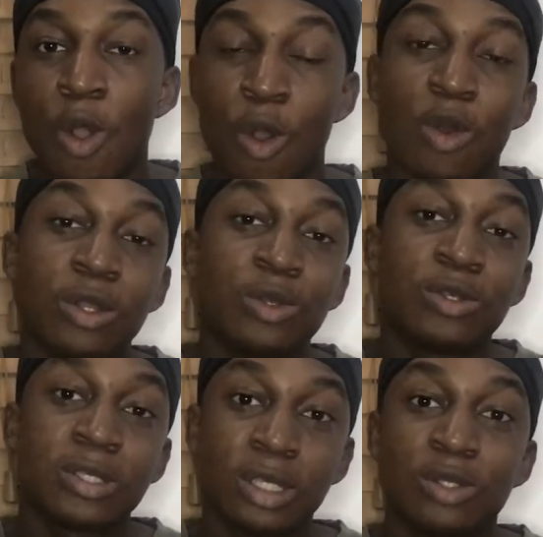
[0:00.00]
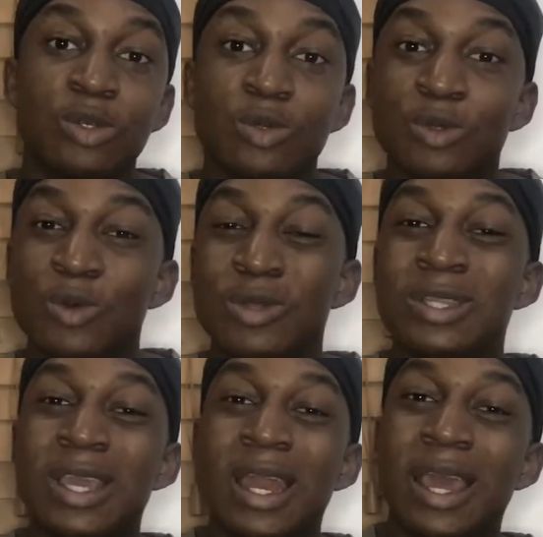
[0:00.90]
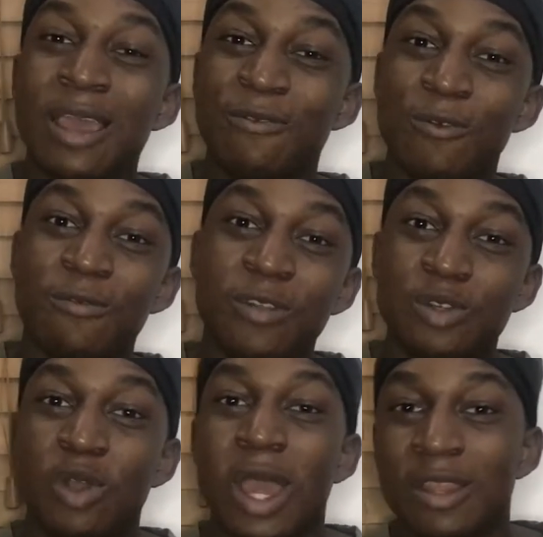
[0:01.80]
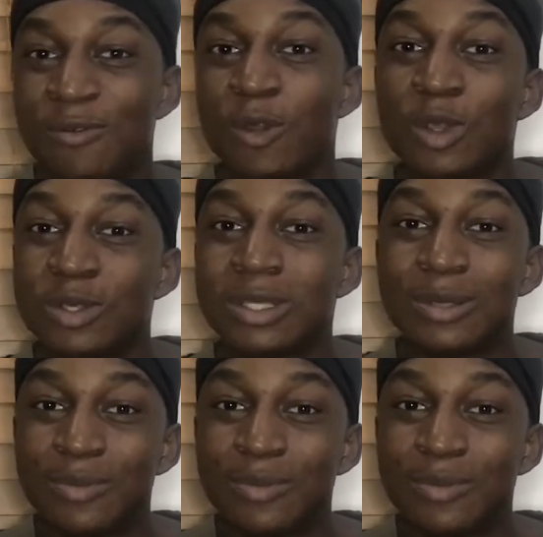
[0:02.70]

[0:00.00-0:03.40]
on your status was only an iPhone feature, and if you're using the